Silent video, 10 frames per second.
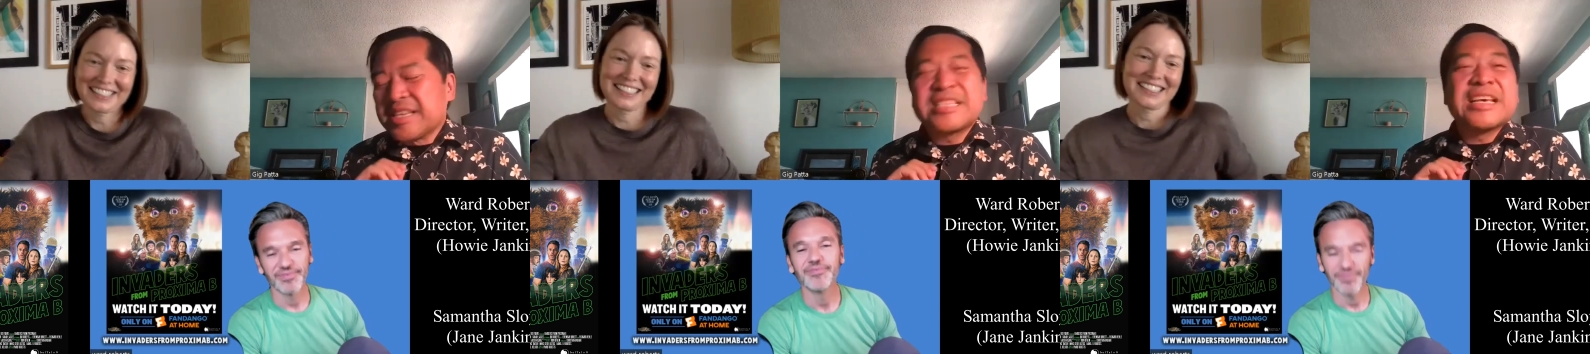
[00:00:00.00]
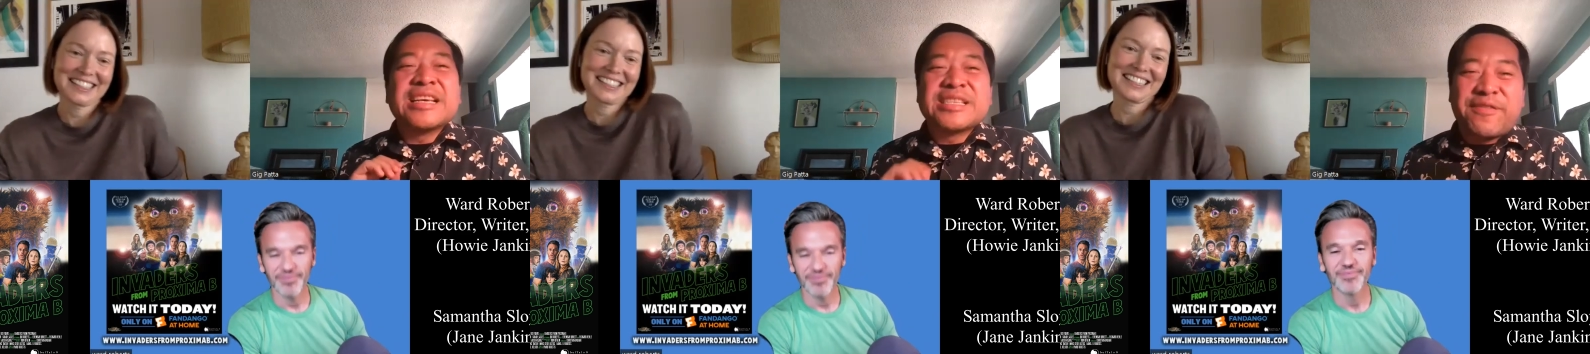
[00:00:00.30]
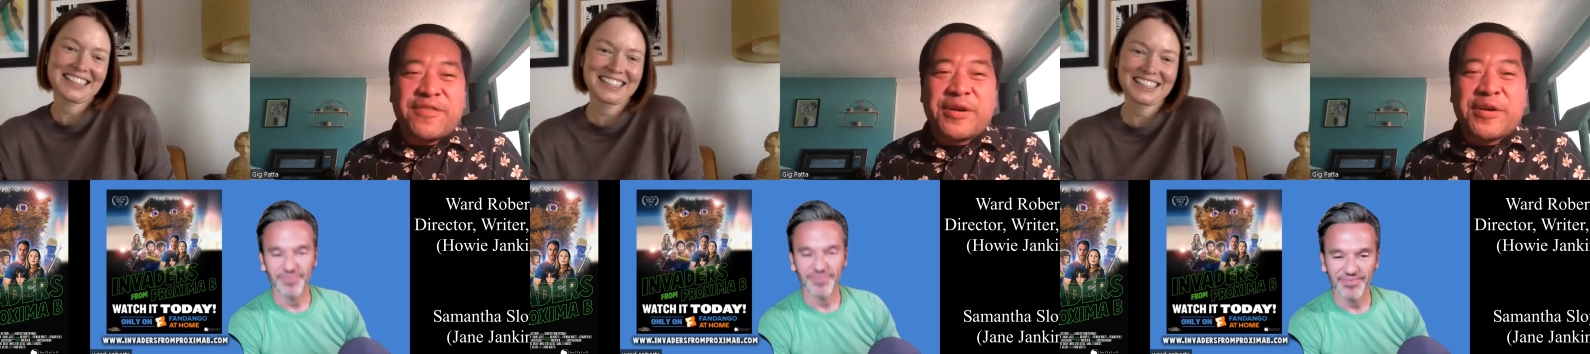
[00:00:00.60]
Speaker 1: This is
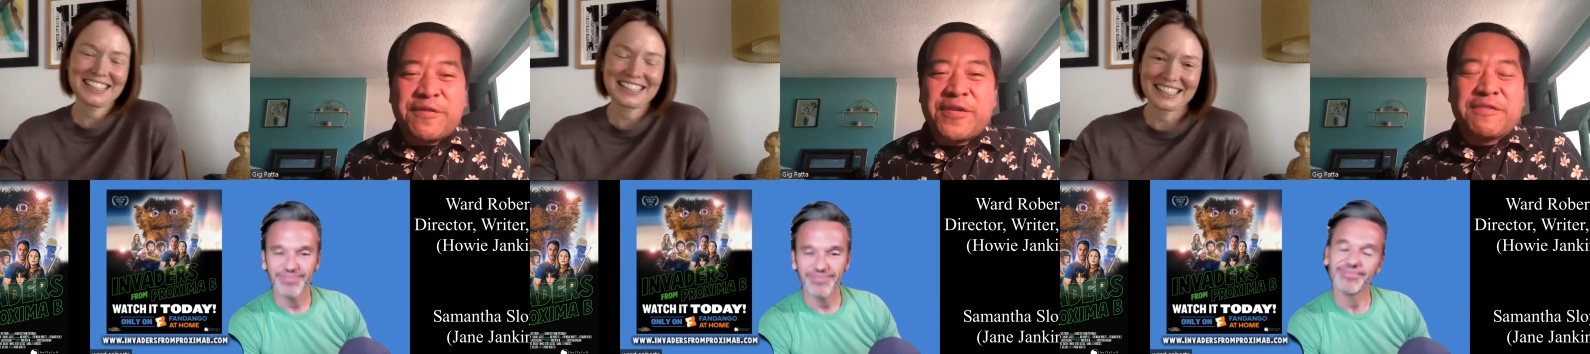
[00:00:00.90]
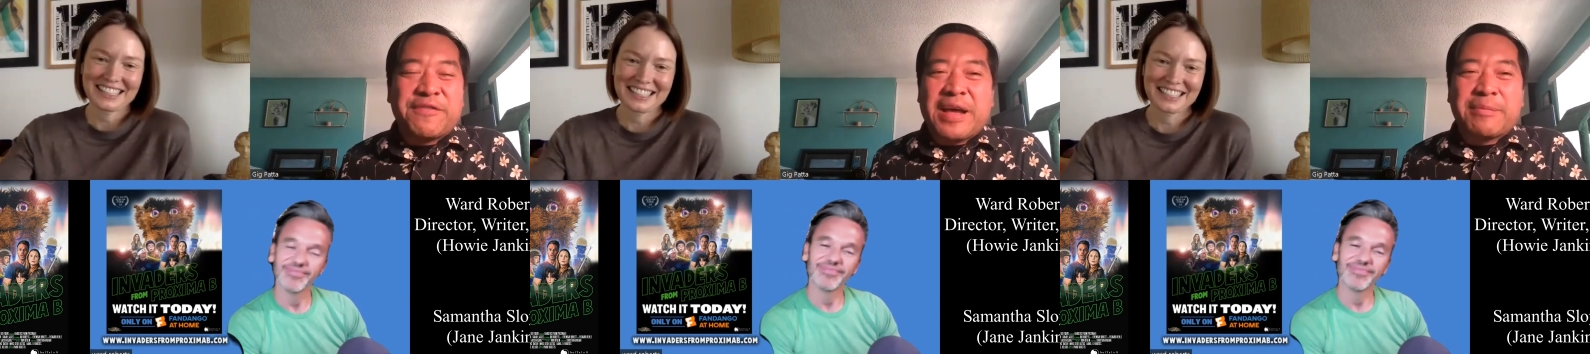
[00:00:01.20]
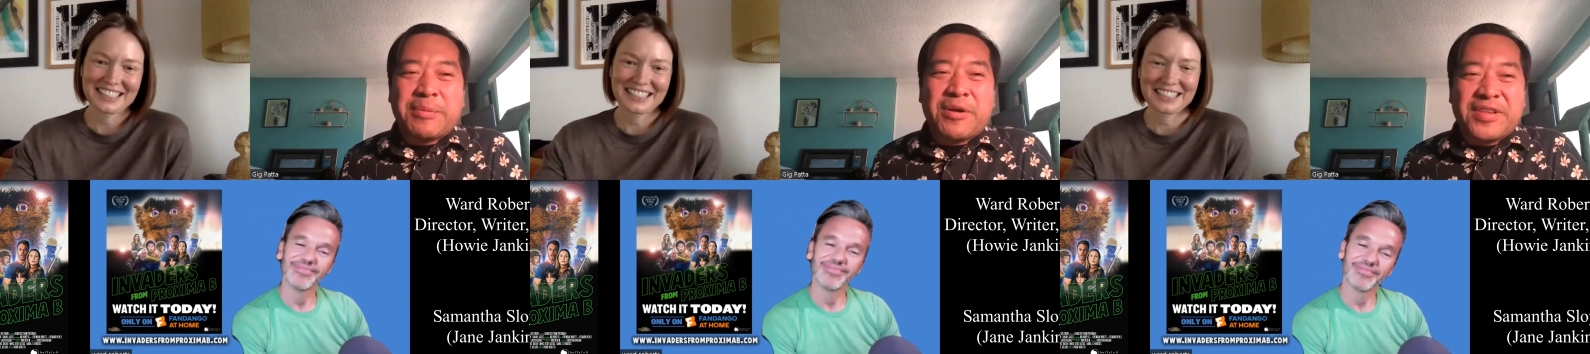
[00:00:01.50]
a very fun
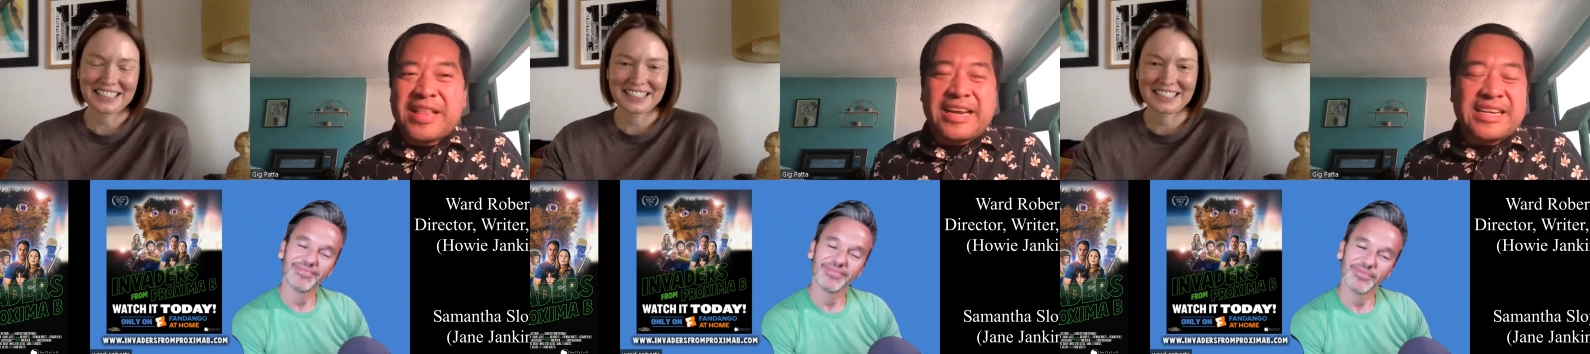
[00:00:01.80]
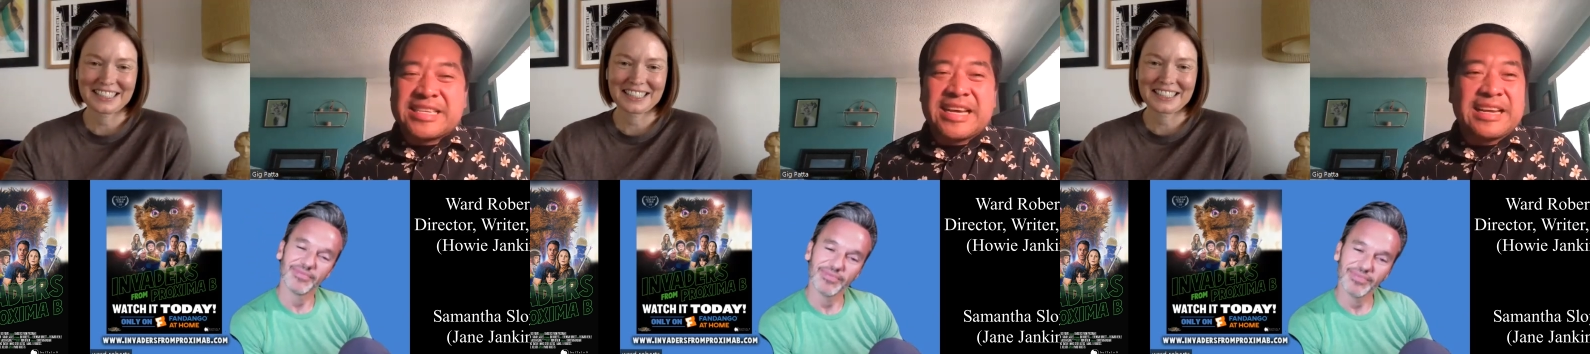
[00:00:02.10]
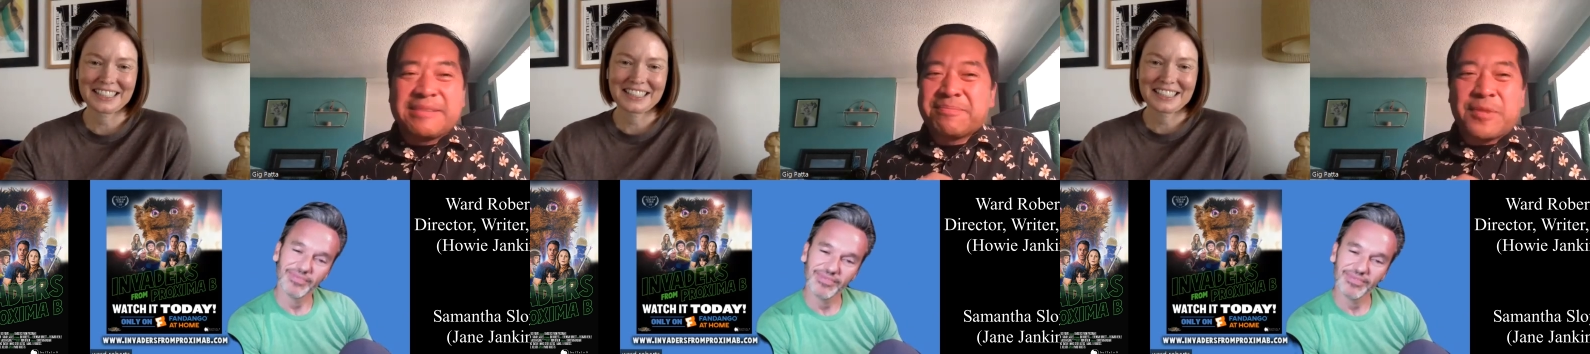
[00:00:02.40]
family movie. Like I
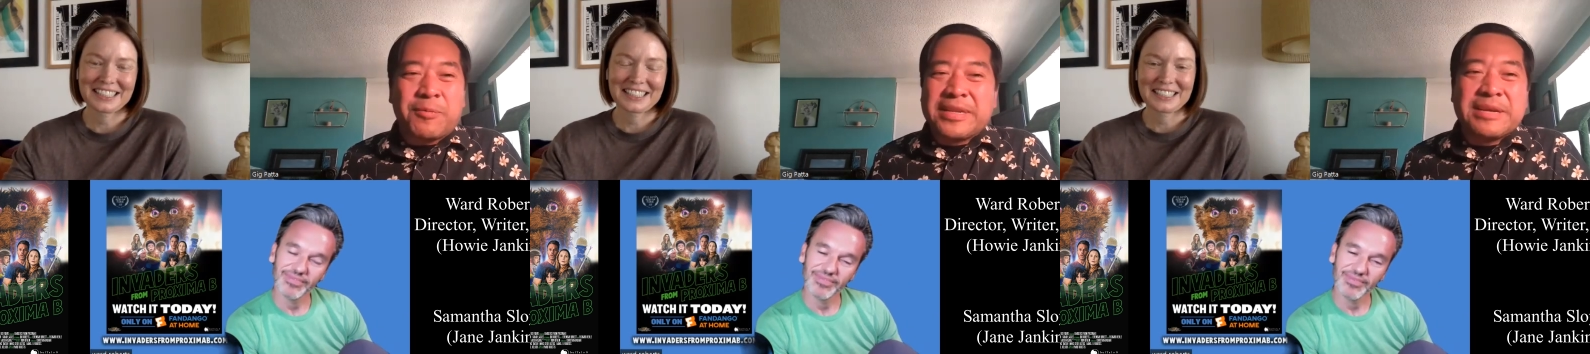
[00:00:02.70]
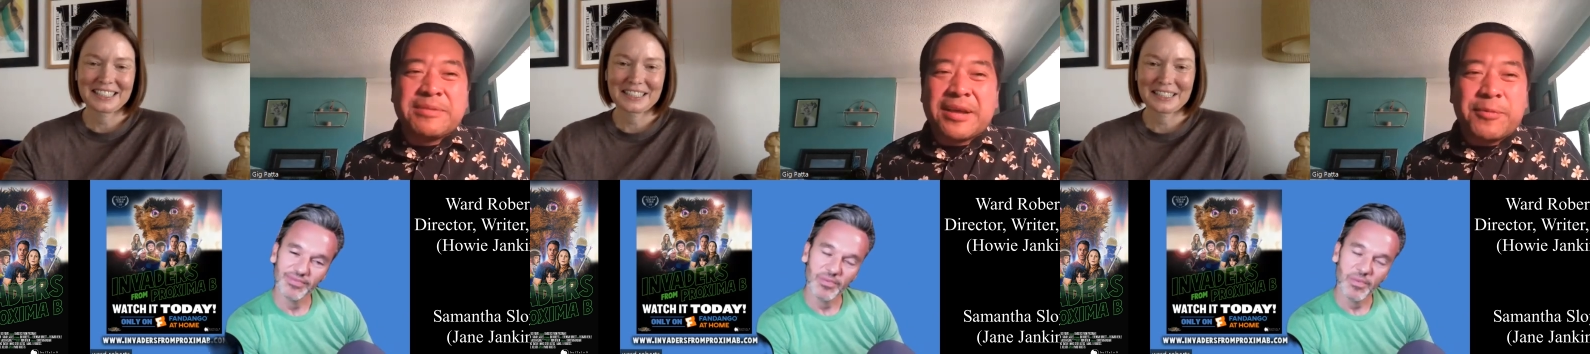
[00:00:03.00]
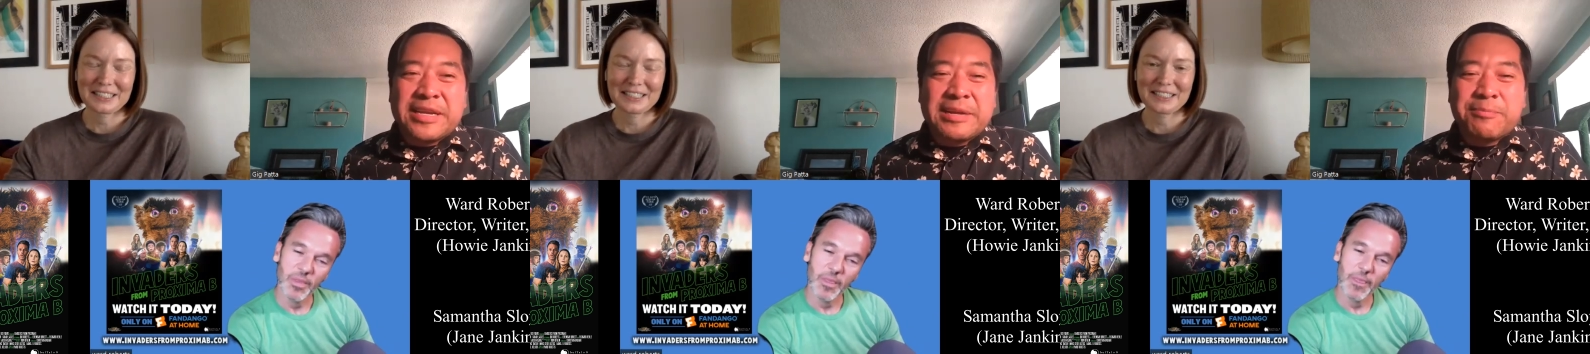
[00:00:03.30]
said, we need
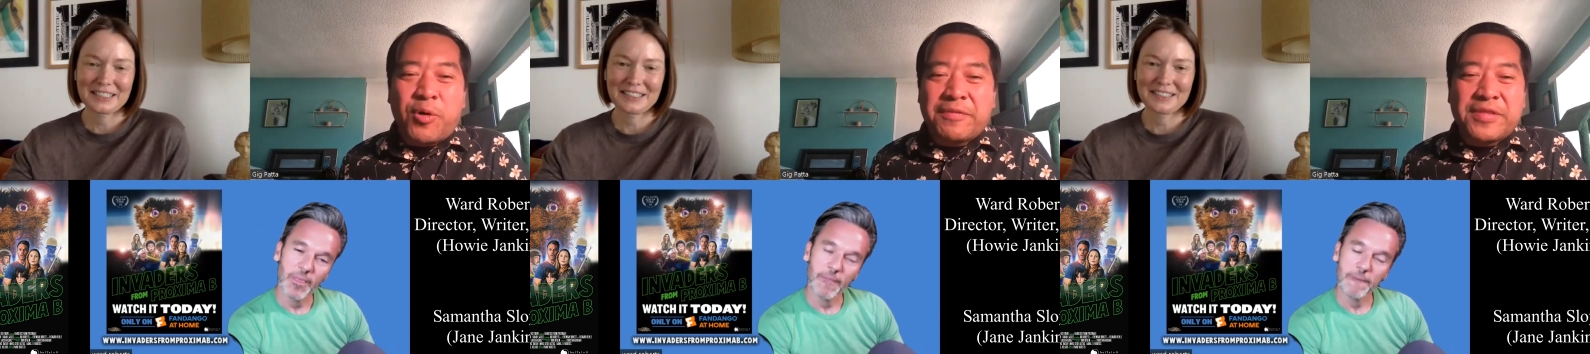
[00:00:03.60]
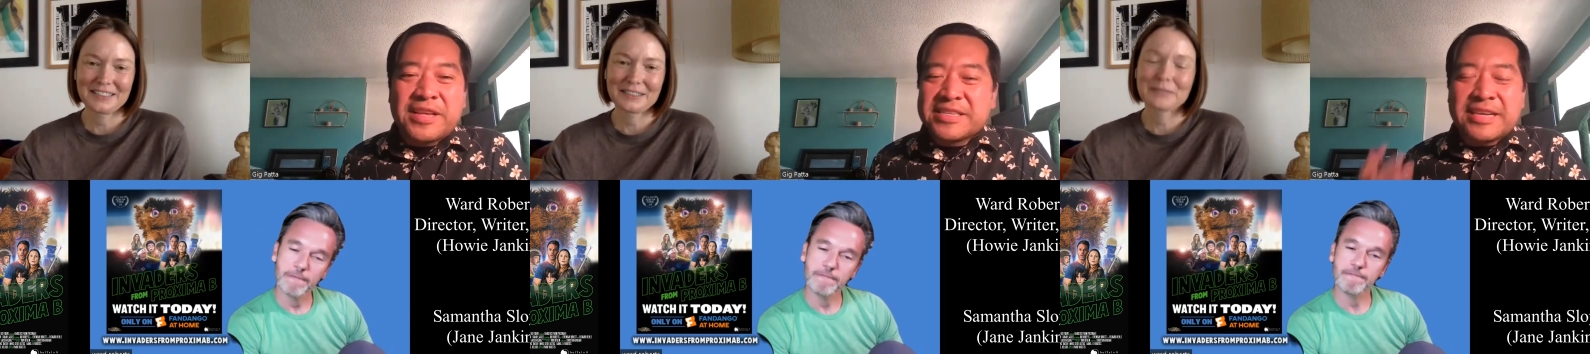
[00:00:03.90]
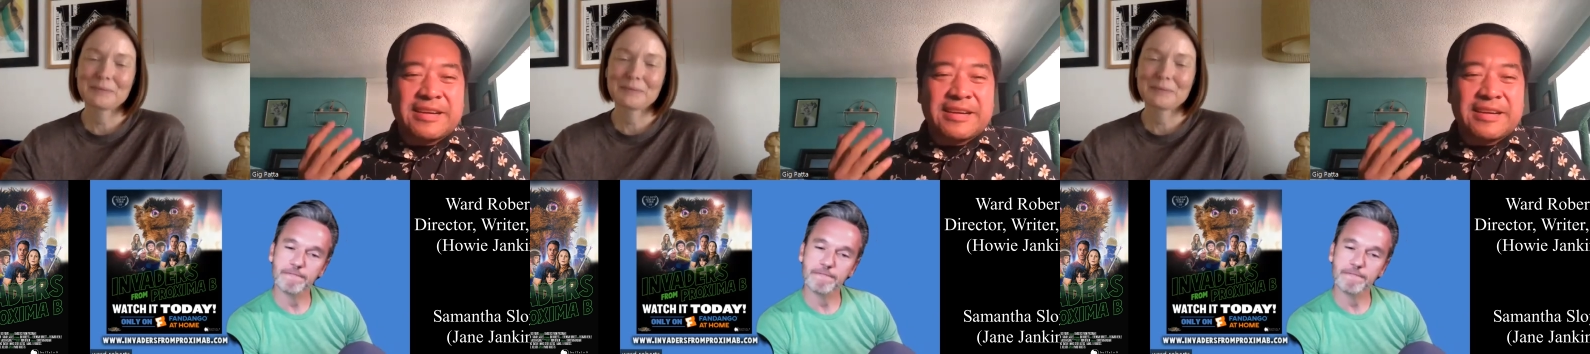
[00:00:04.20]
we need more of this.